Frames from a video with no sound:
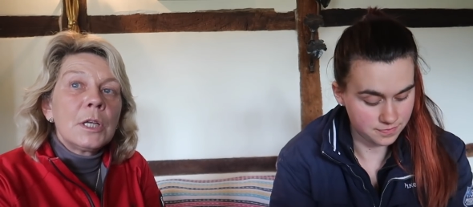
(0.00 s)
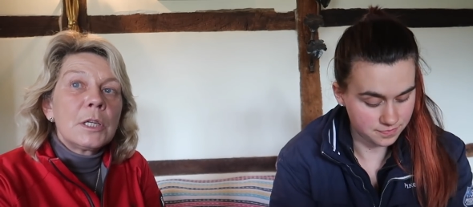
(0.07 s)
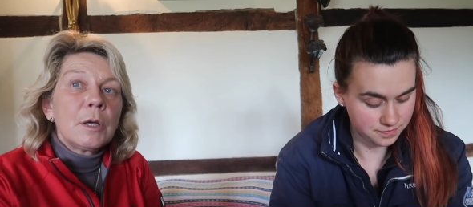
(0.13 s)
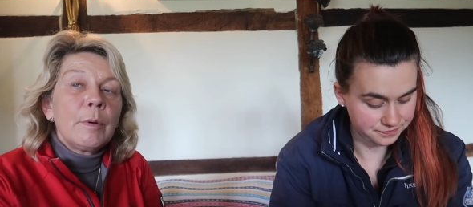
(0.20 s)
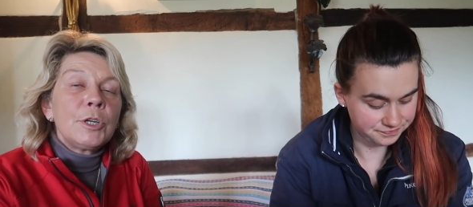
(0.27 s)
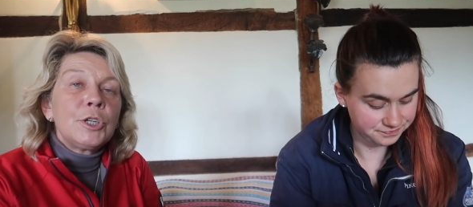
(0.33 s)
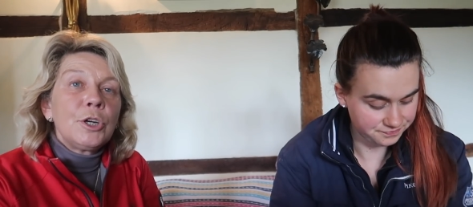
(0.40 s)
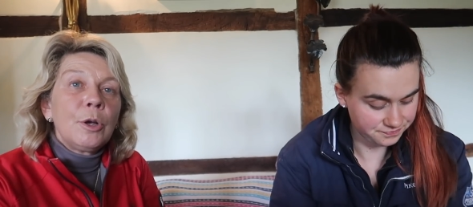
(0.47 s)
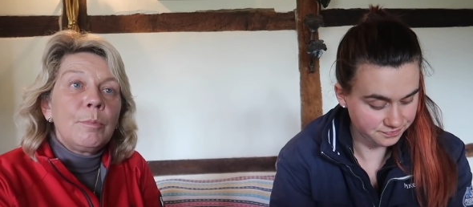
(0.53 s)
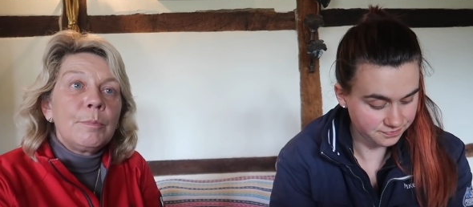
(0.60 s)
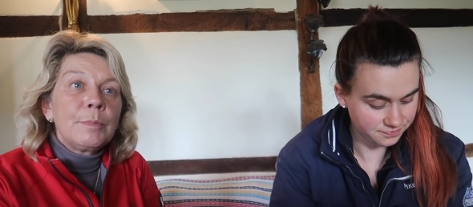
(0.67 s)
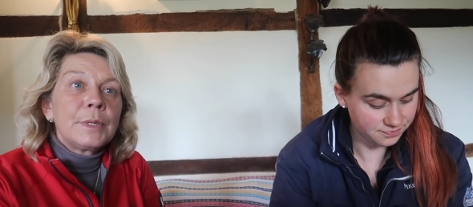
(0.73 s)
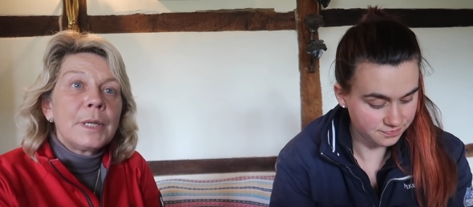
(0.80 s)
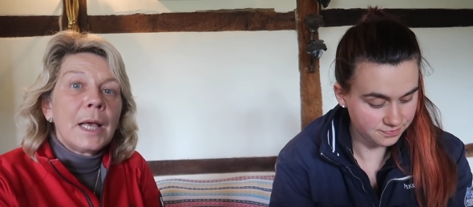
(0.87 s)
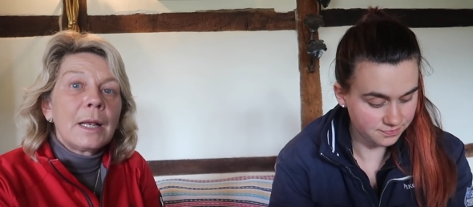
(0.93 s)
Speaker 1: so a
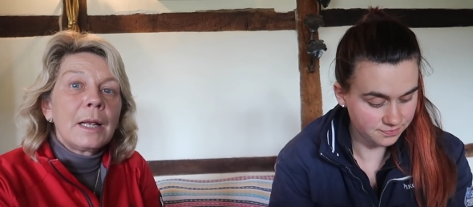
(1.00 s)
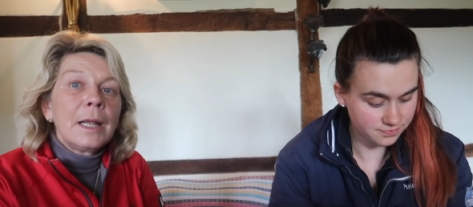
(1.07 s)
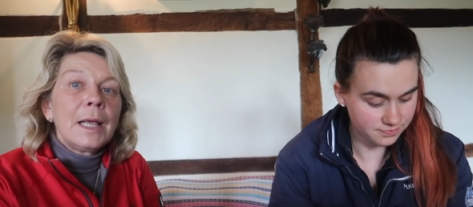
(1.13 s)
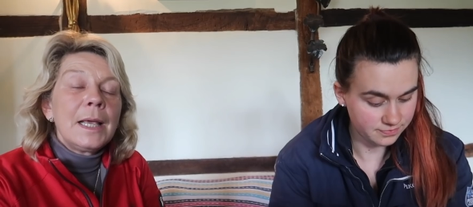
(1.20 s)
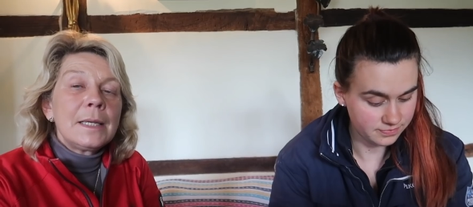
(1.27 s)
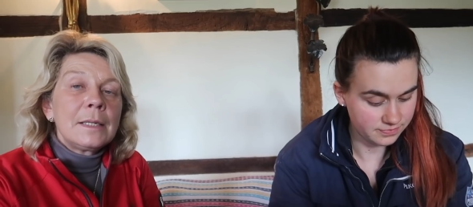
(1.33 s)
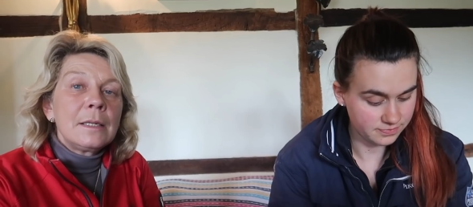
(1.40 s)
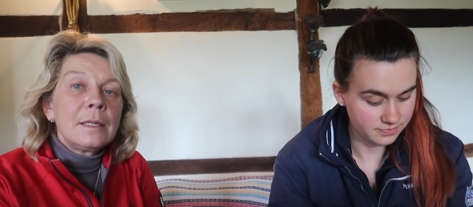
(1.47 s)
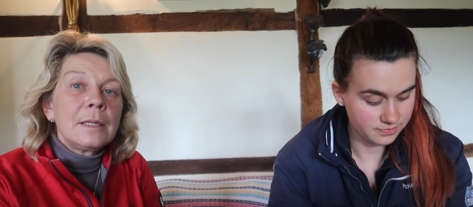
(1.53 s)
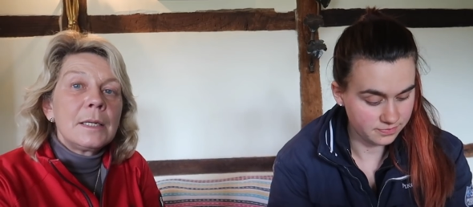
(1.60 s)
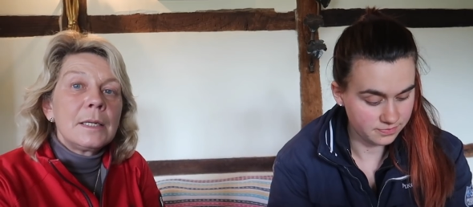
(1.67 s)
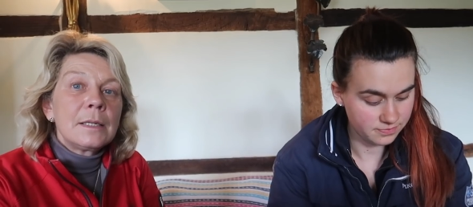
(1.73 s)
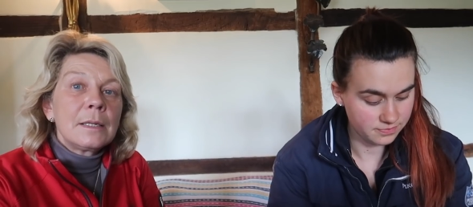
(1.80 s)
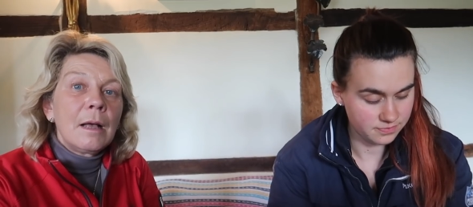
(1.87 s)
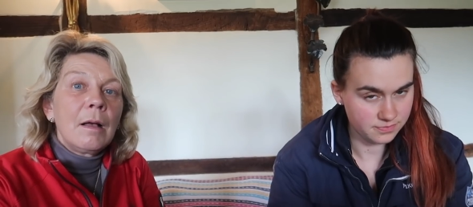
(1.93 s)
jump saddle isn't
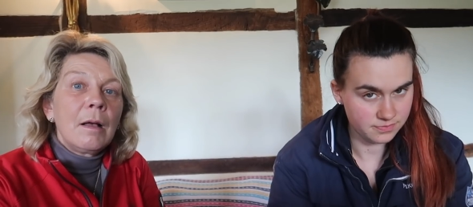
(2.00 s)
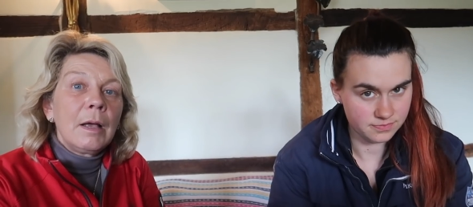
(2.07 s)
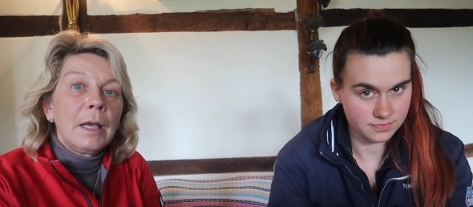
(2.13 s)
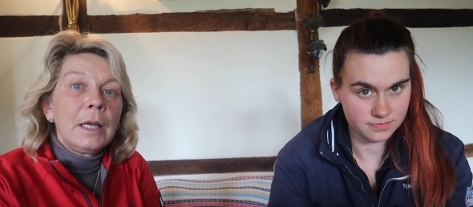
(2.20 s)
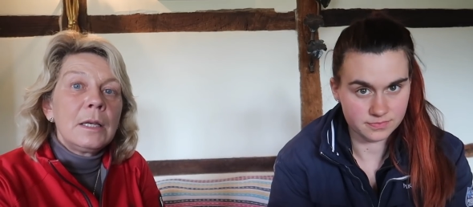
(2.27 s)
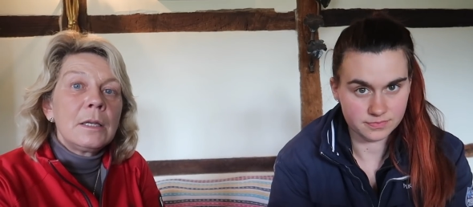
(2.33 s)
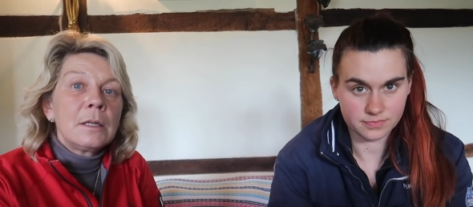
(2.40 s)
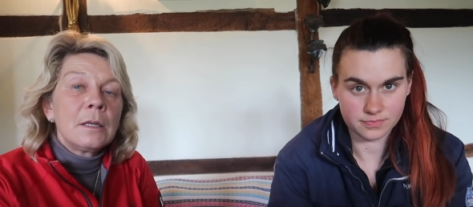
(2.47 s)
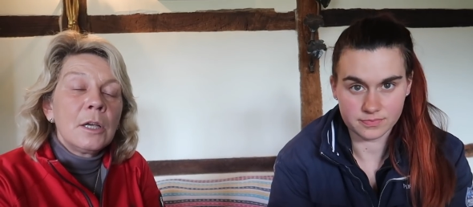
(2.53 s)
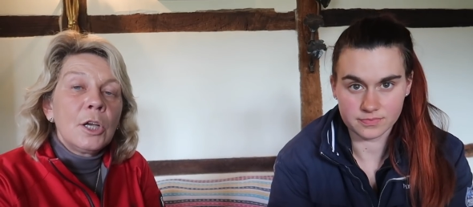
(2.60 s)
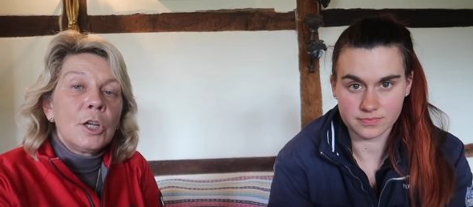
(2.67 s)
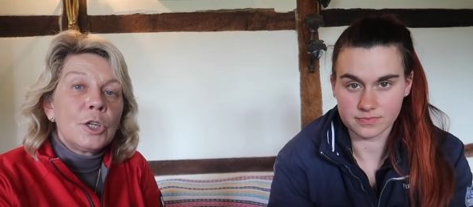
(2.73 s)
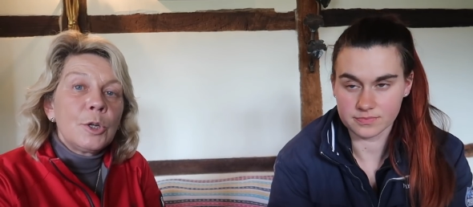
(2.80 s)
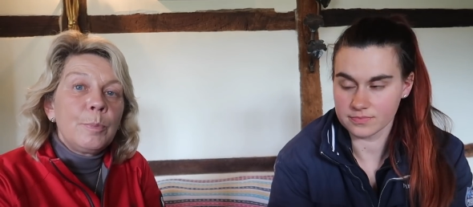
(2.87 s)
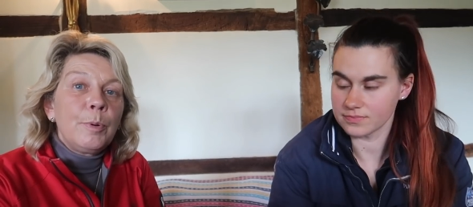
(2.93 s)
designed
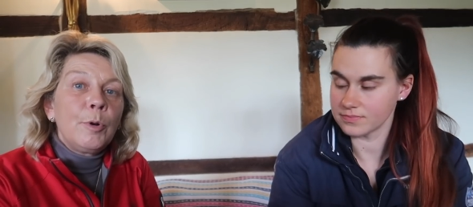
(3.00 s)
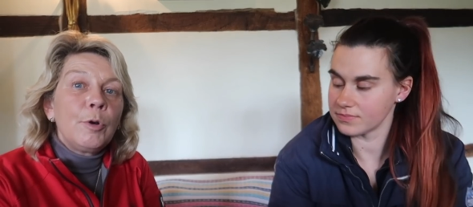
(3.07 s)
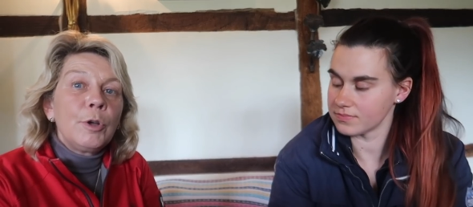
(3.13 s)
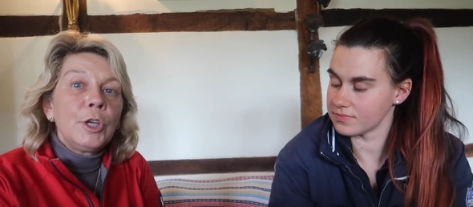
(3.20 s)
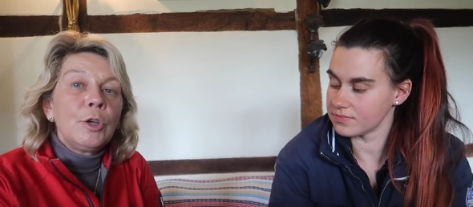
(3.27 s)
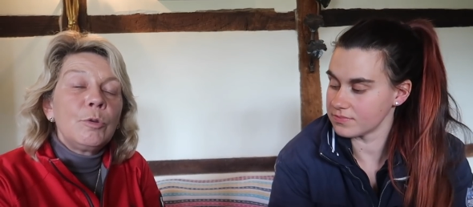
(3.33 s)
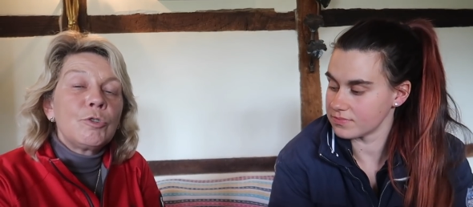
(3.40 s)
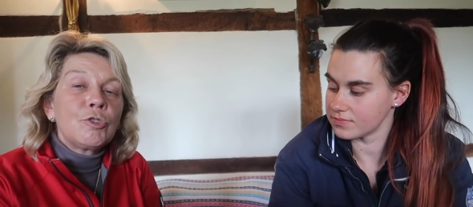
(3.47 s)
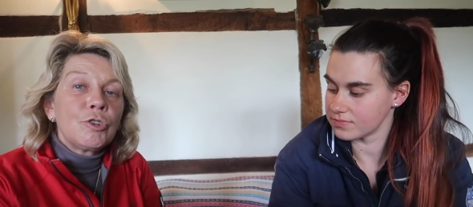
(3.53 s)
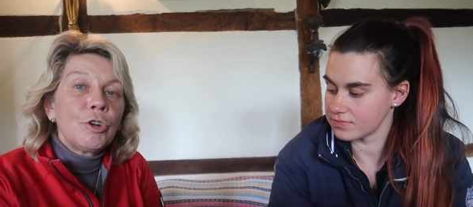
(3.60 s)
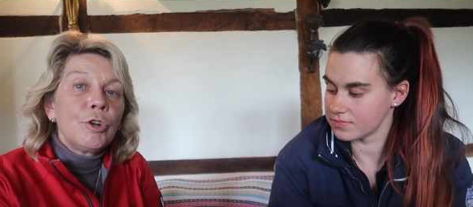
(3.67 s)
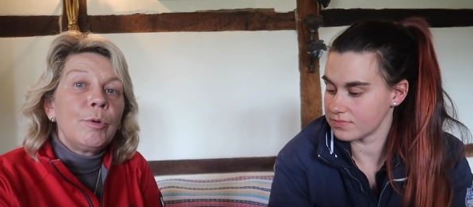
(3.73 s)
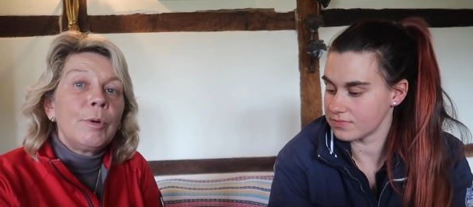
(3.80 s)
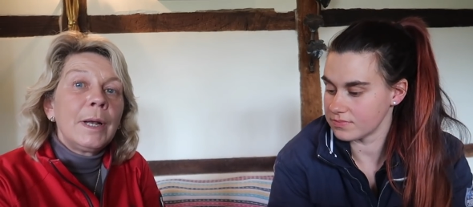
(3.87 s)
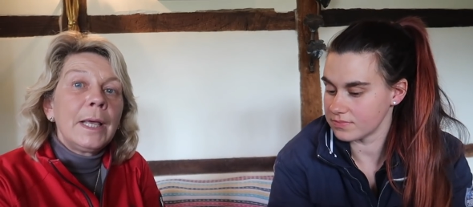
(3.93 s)
to put you
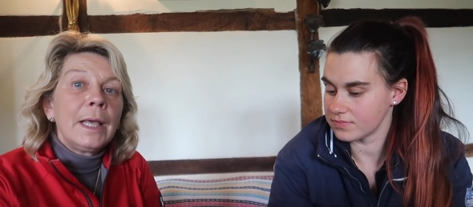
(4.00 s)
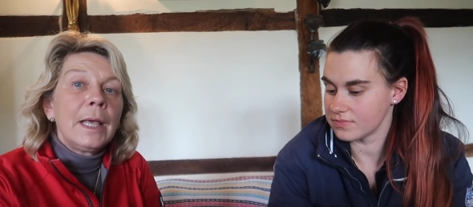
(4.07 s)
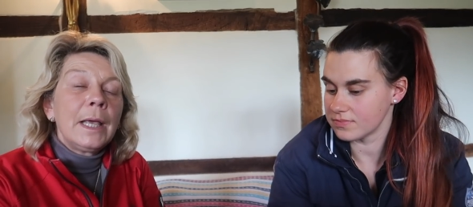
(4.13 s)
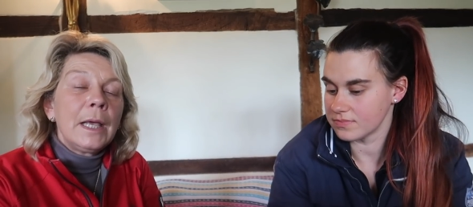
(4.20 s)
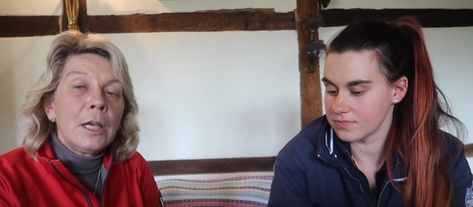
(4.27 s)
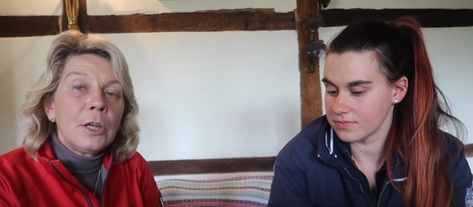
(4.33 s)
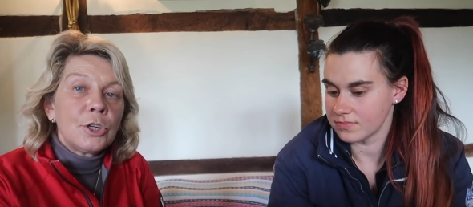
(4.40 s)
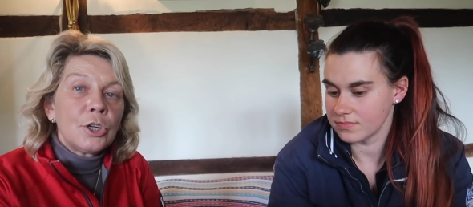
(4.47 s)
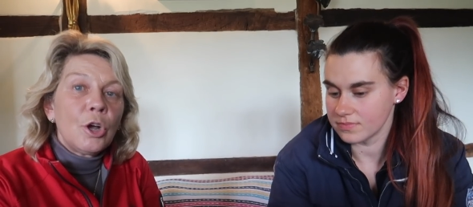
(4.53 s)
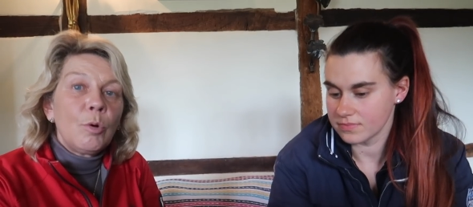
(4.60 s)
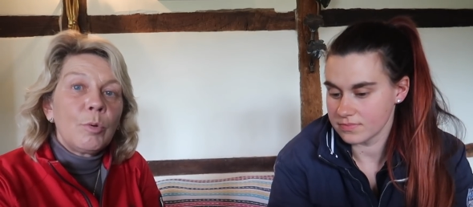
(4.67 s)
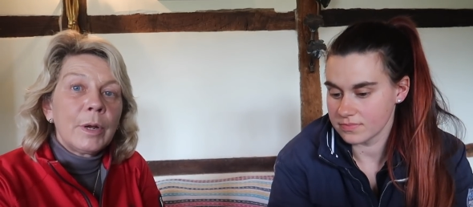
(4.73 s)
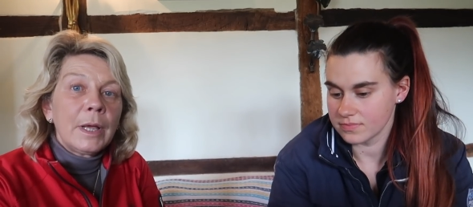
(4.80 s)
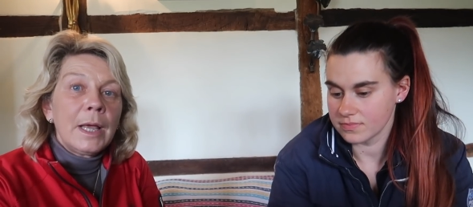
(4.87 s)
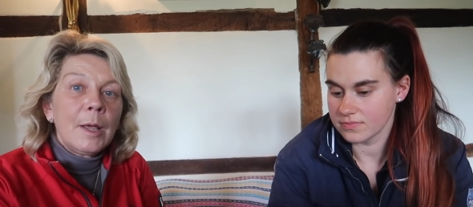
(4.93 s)
truly ear,
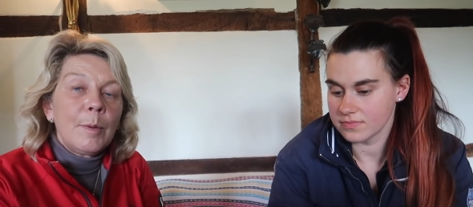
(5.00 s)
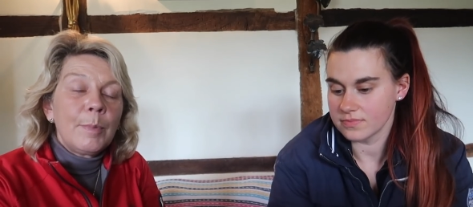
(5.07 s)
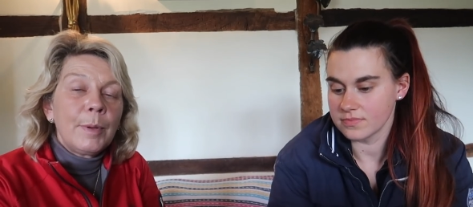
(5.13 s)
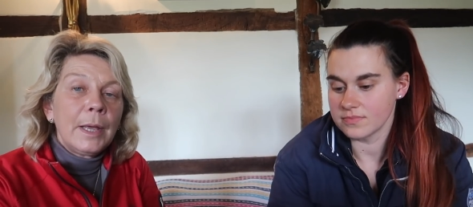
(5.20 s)
shoulder, hip,